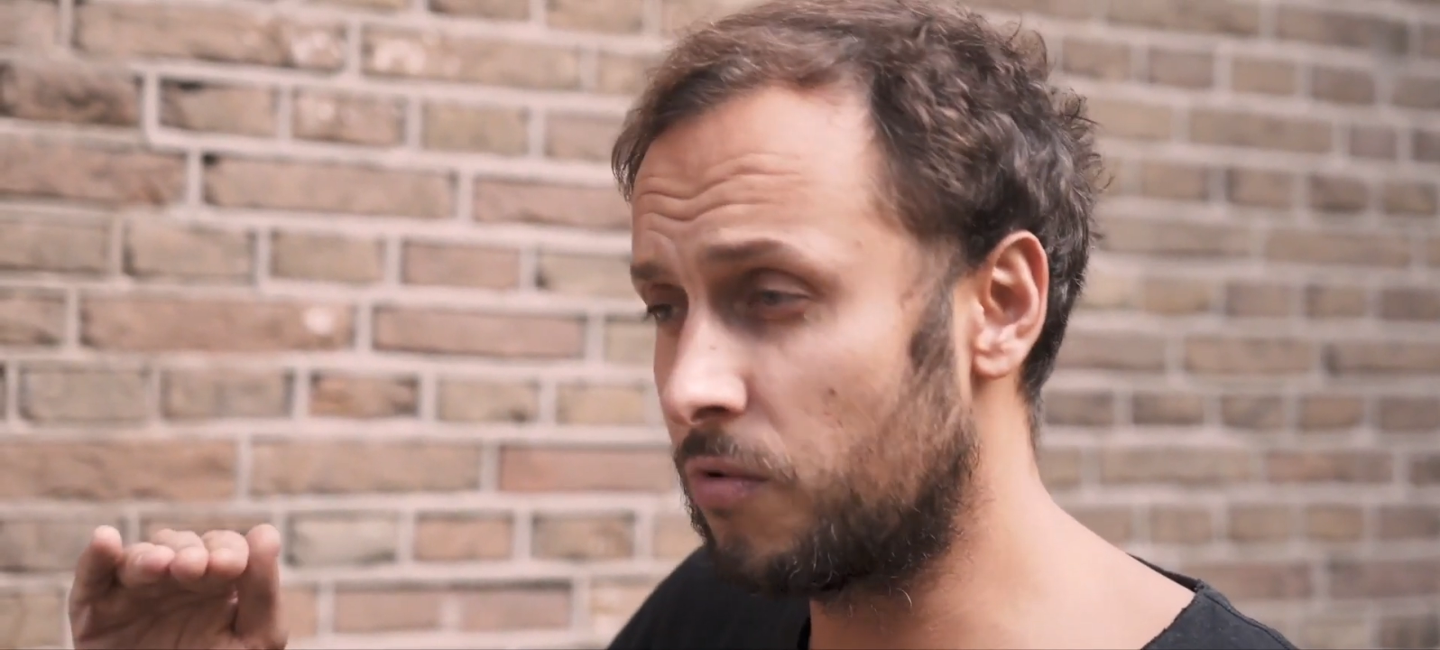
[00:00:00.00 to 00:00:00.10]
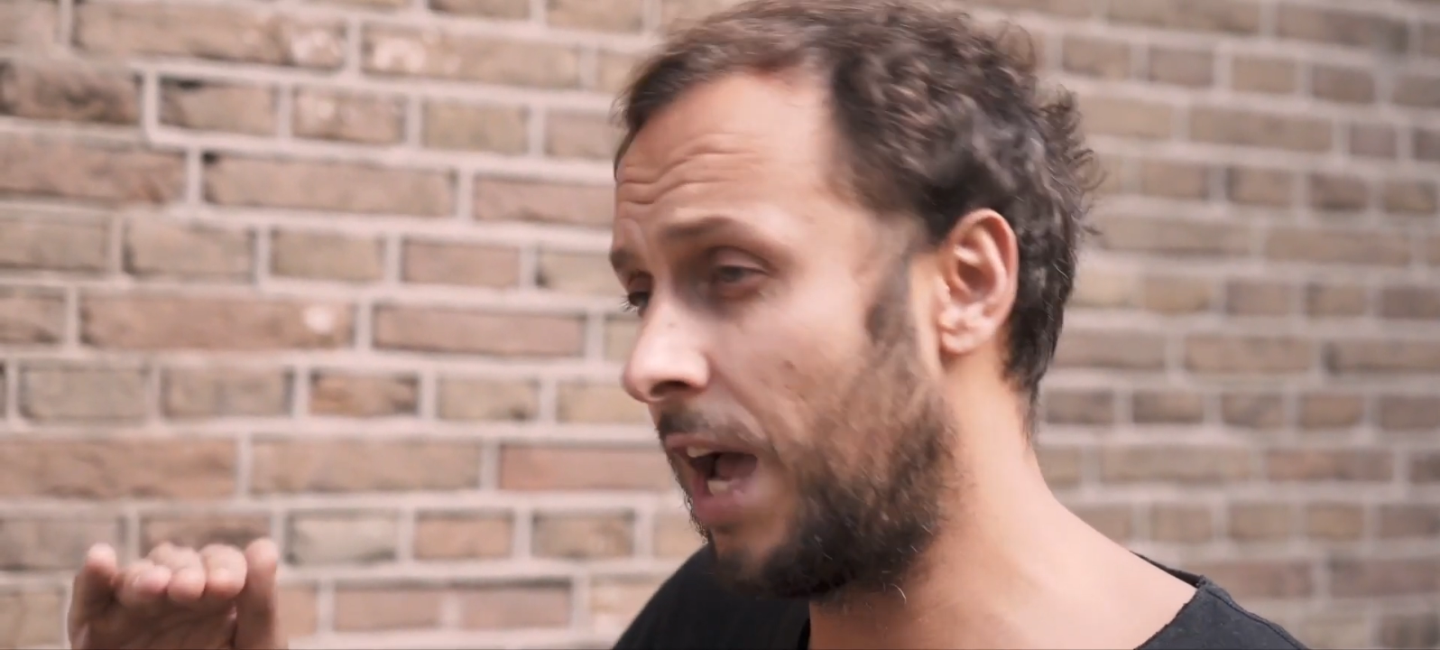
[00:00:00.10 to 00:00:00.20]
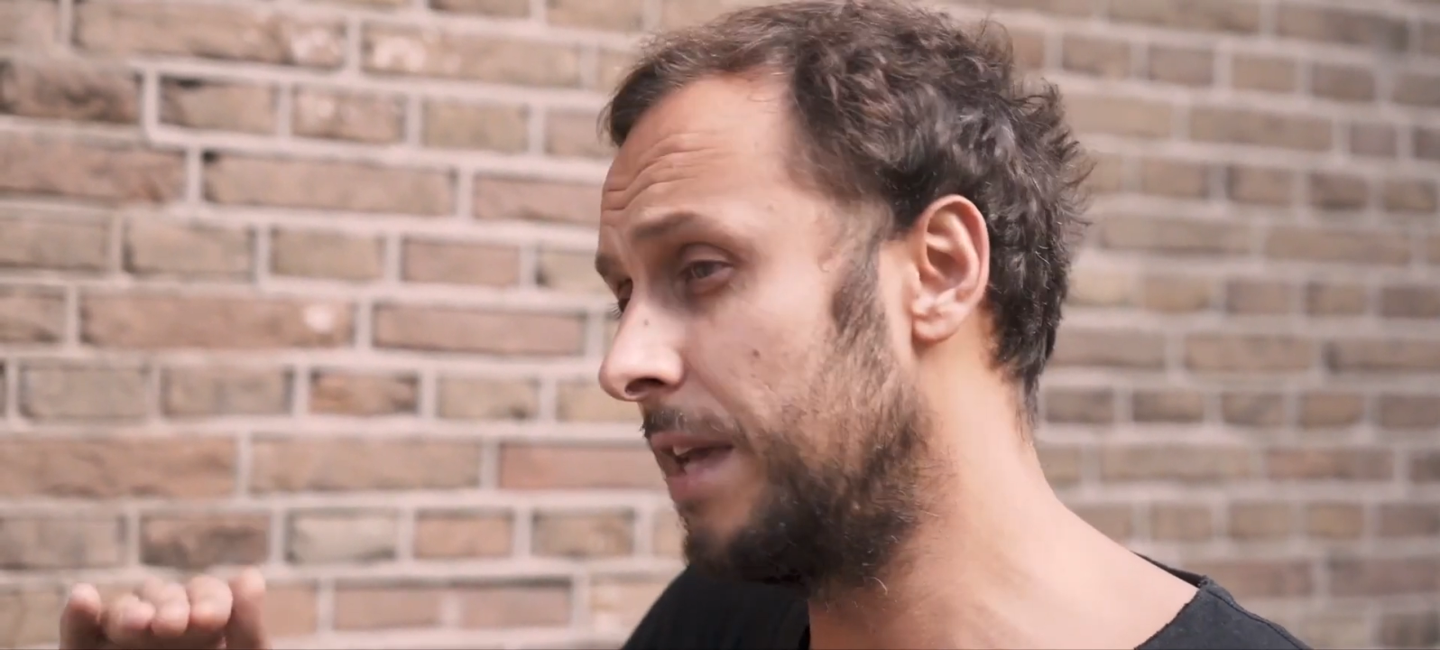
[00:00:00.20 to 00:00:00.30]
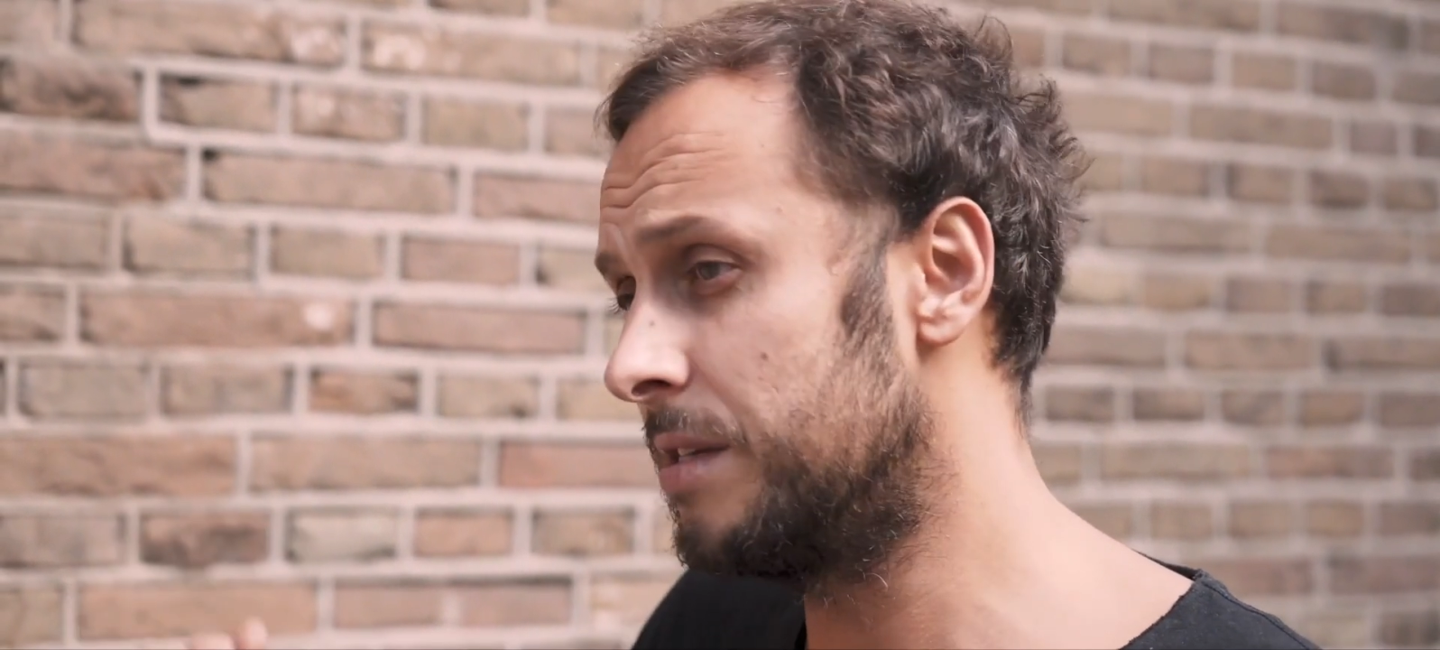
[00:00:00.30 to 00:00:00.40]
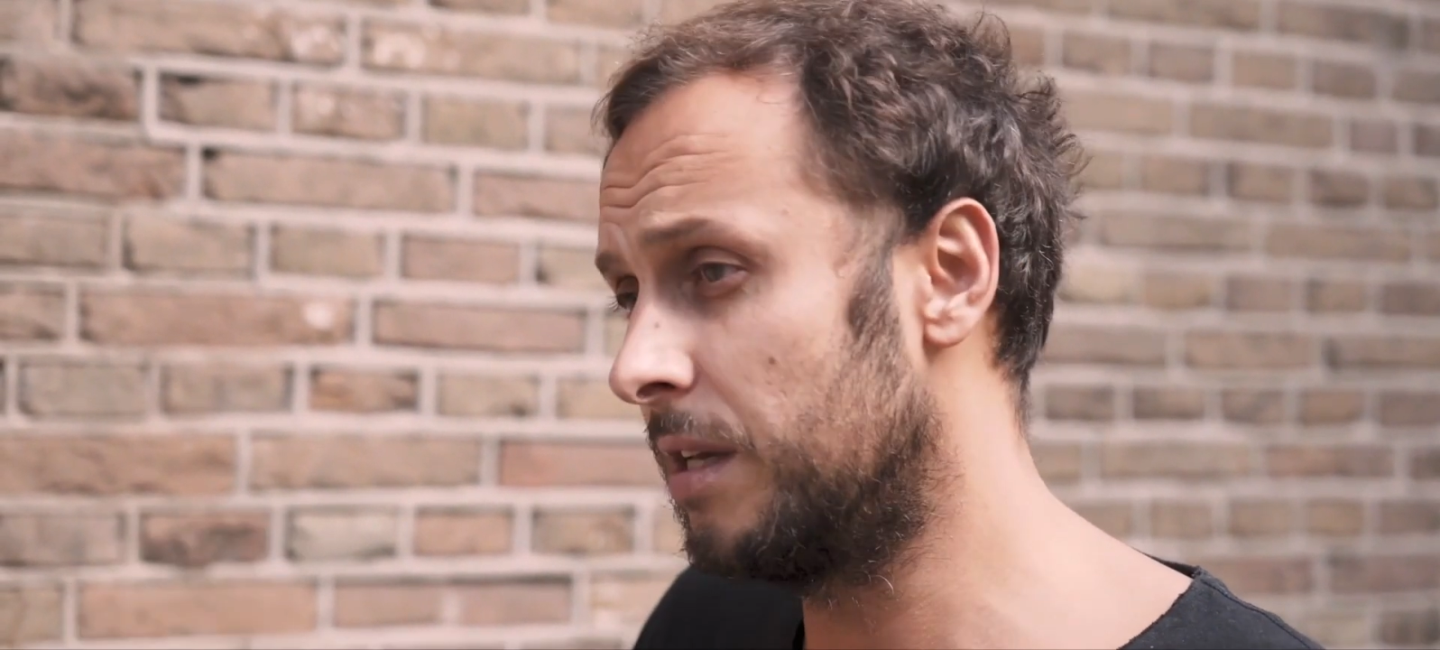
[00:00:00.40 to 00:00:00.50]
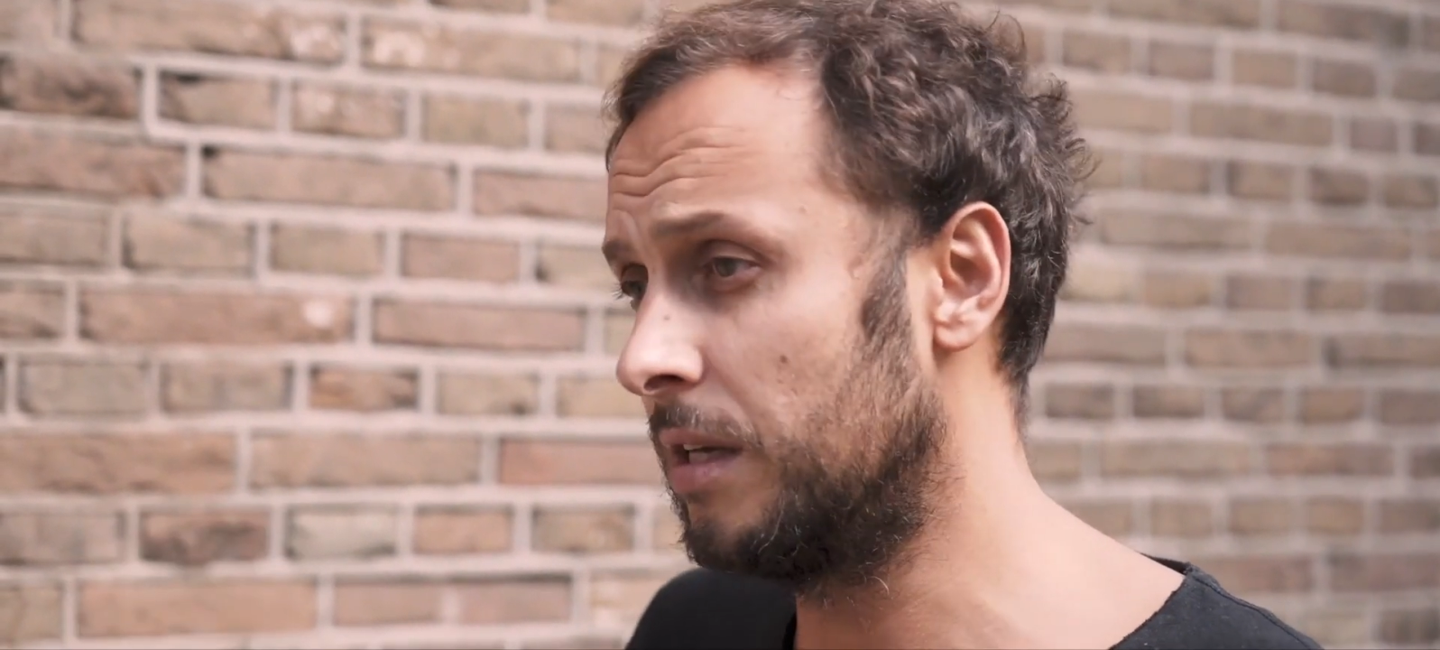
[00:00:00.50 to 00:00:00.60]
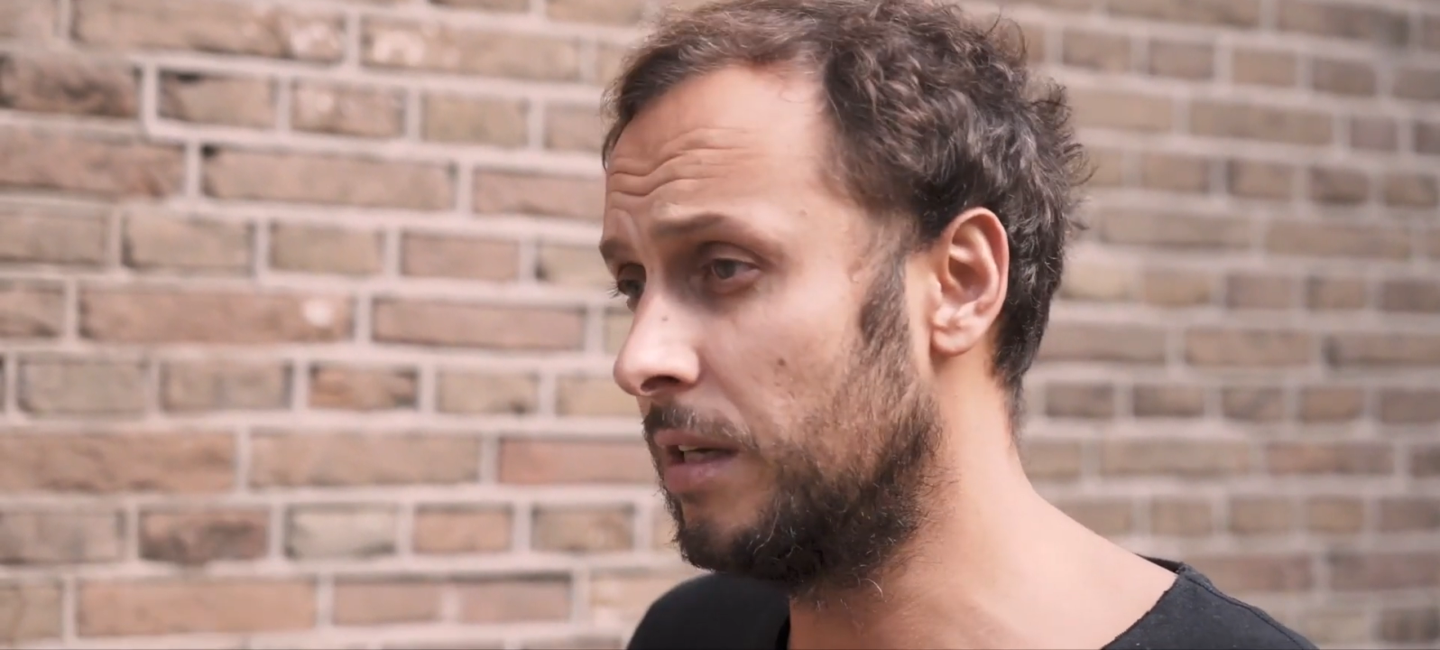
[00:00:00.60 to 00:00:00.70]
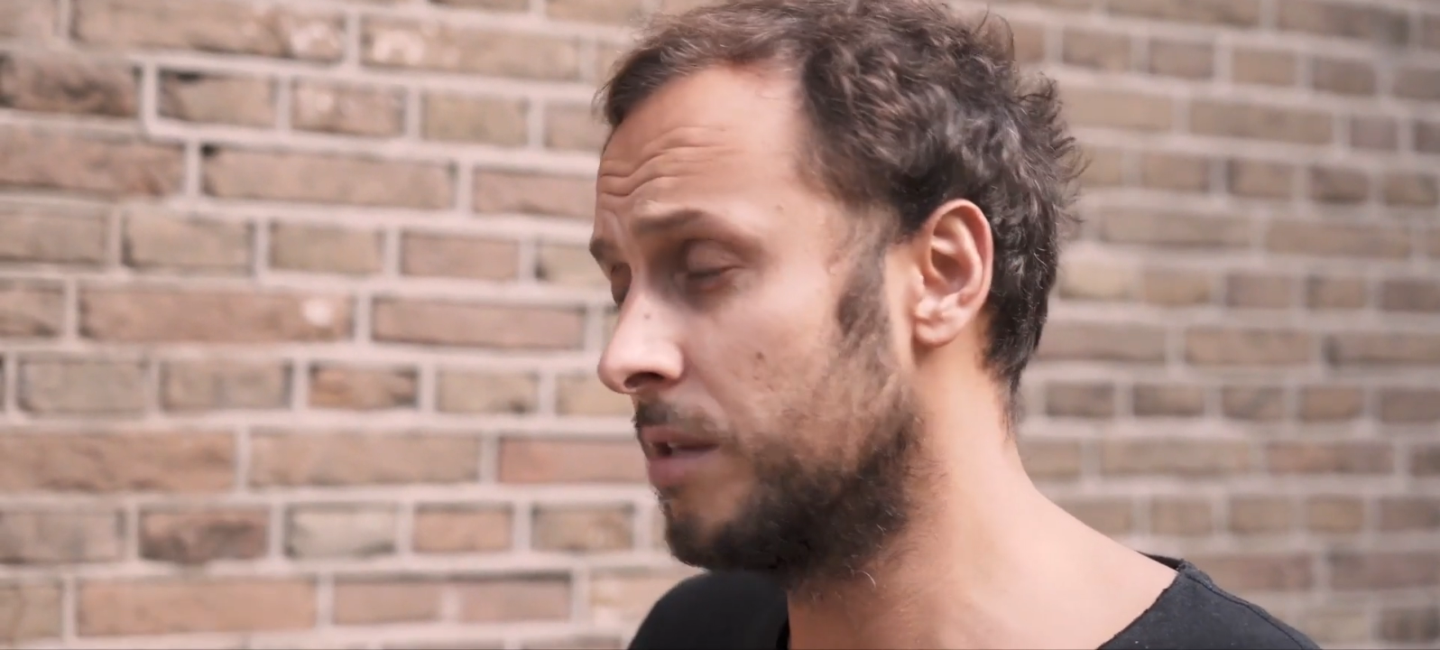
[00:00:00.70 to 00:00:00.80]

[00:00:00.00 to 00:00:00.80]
rising